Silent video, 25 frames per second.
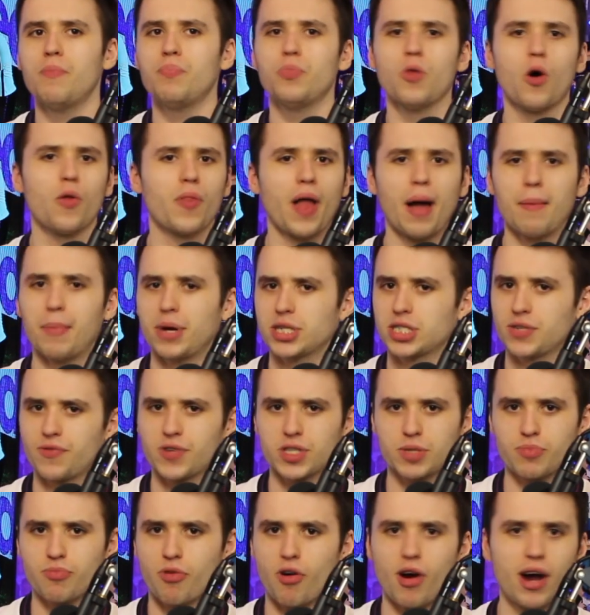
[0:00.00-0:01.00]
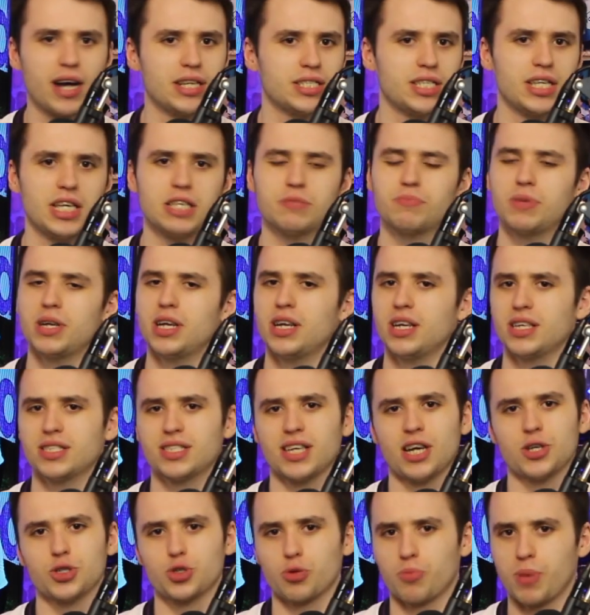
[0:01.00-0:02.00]
not that much of a surprise. He's been an
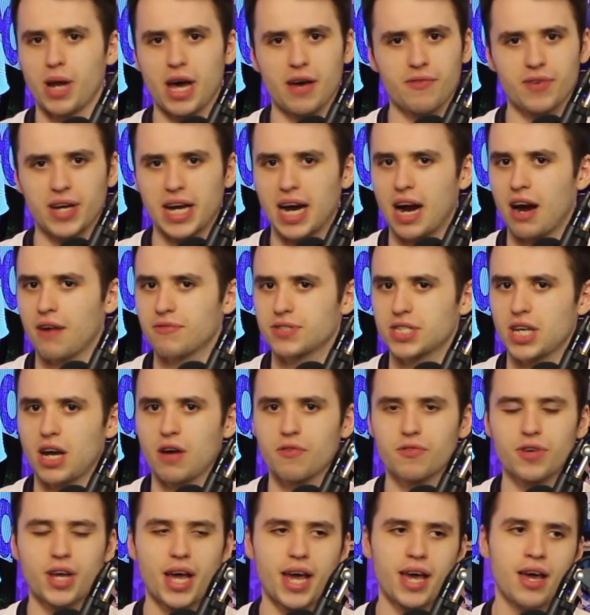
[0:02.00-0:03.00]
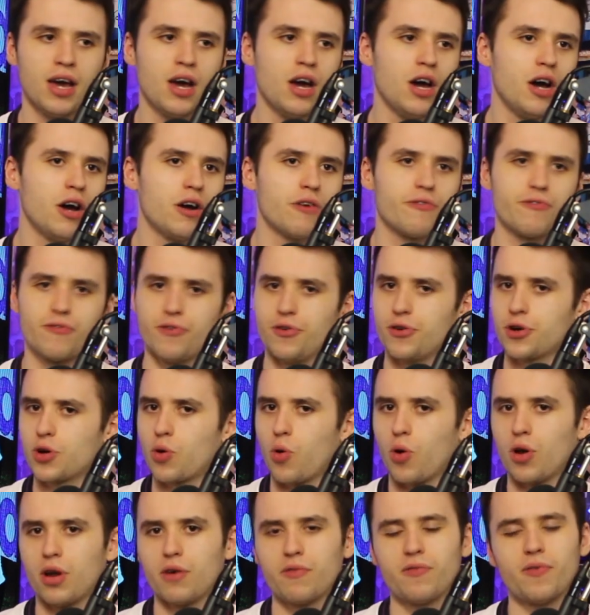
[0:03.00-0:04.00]
essential player for Gareth Southgate through
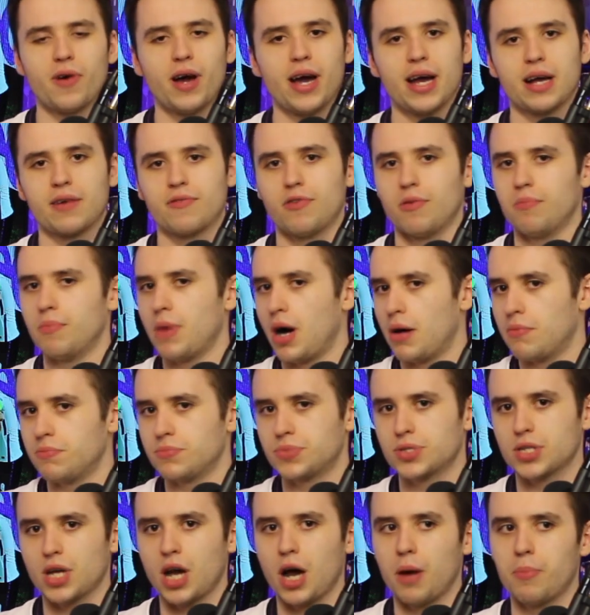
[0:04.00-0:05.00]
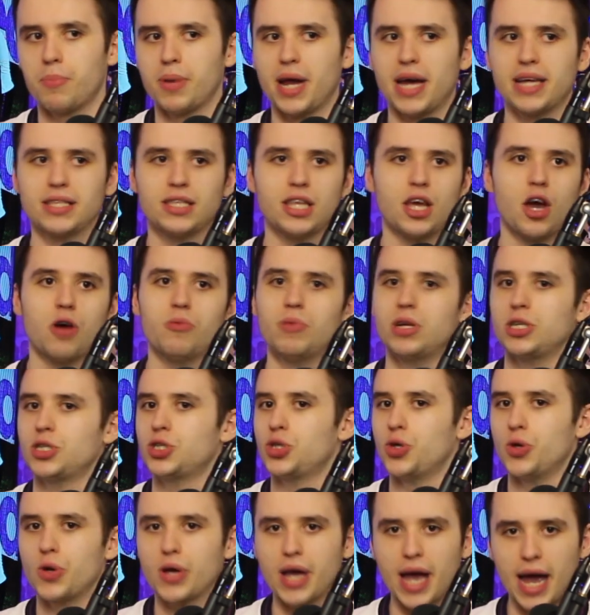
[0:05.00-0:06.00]
qualifying for months. Played the opening
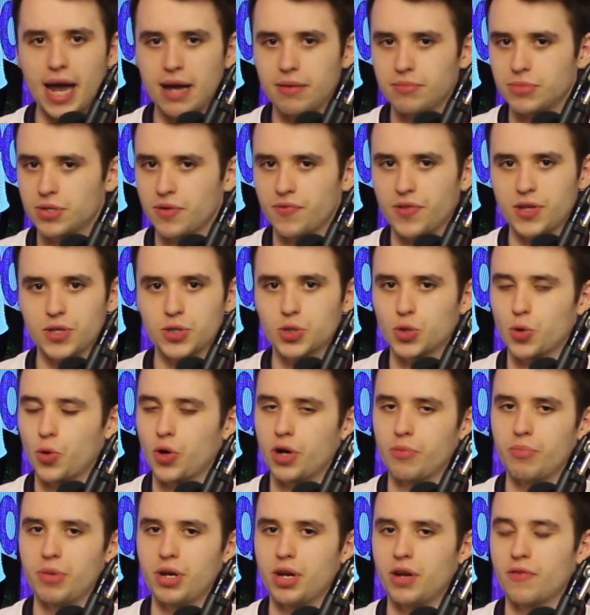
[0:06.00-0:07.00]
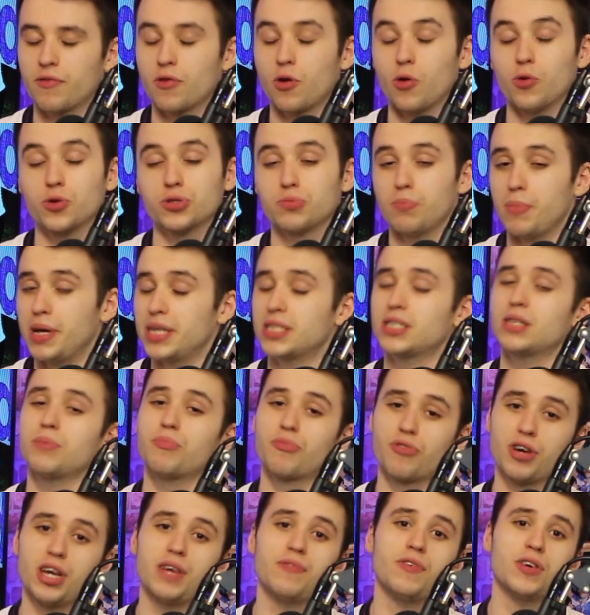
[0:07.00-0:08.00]
two games of this tournament and, of course, missed the
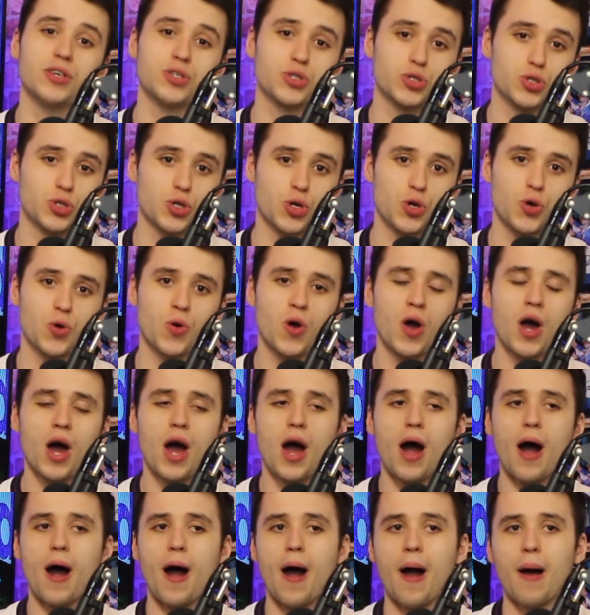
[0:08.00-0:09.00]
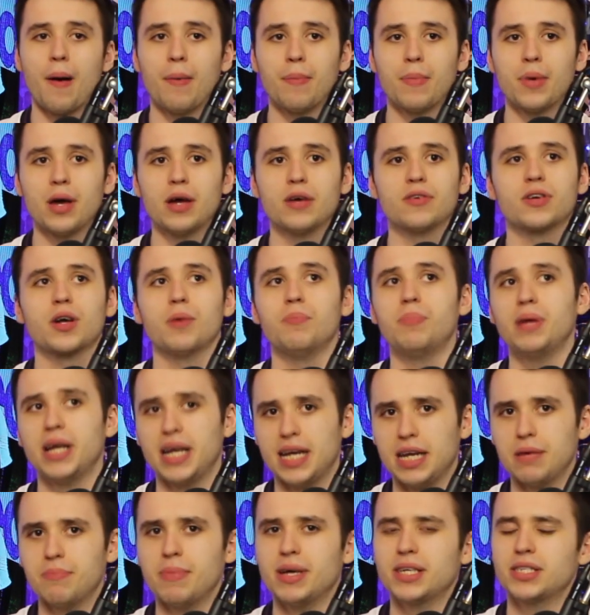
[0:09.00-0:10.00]
previous two.
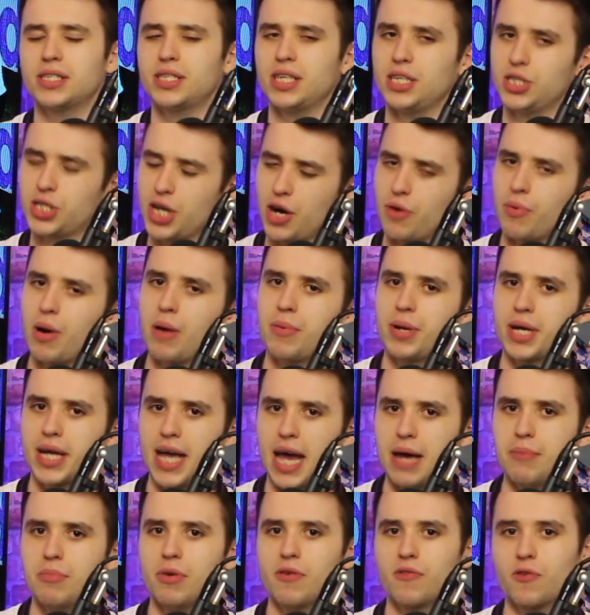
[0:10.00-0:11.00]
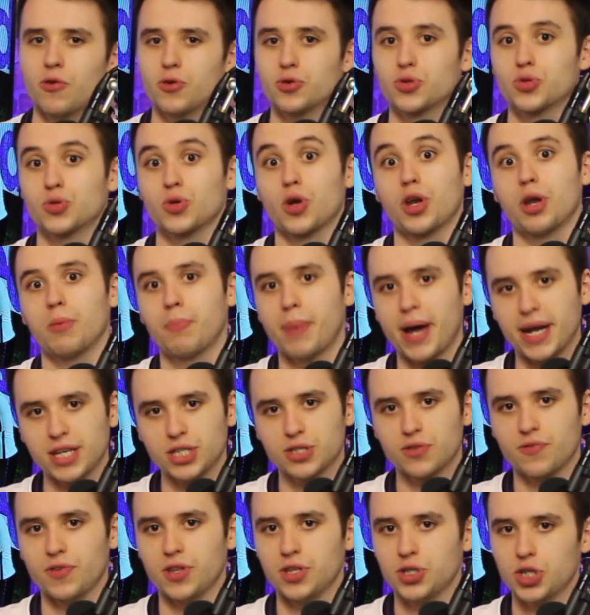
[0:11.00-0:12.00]
Completely missed the Czech Republic game, but, of course, was on the
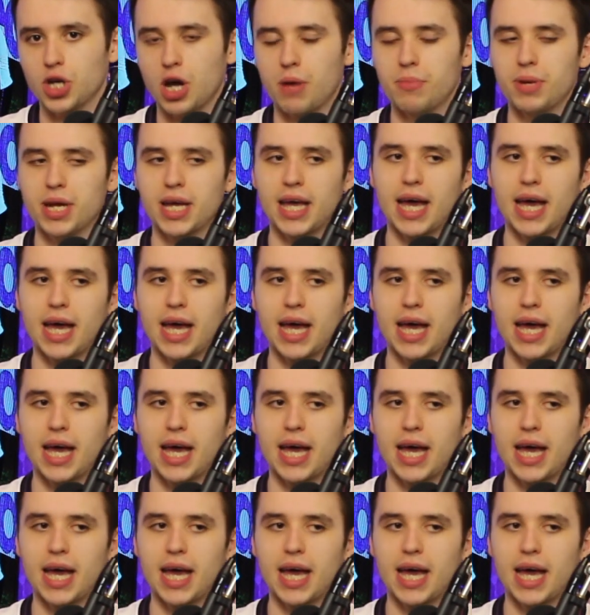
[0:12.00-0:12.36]
bench for the Germany